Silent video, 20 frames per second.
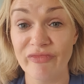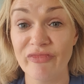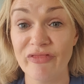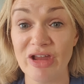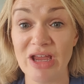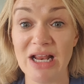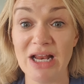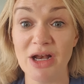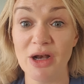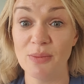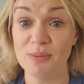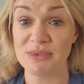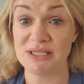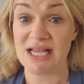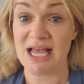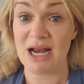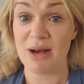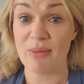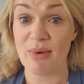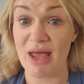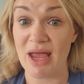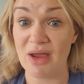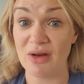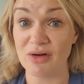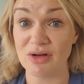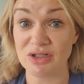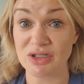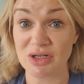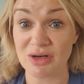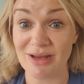feeling upset about
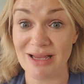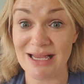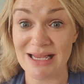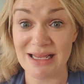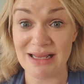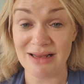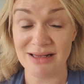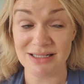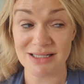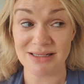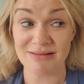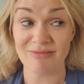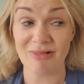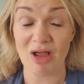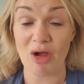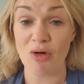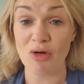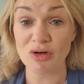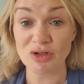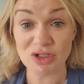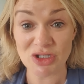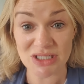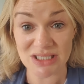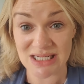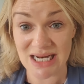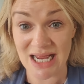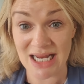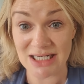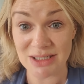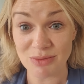it is
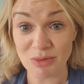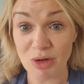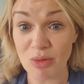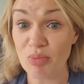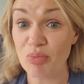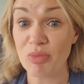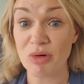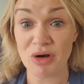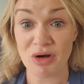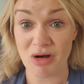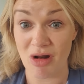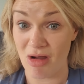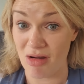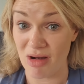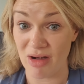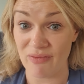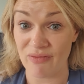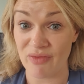understandable, but not going to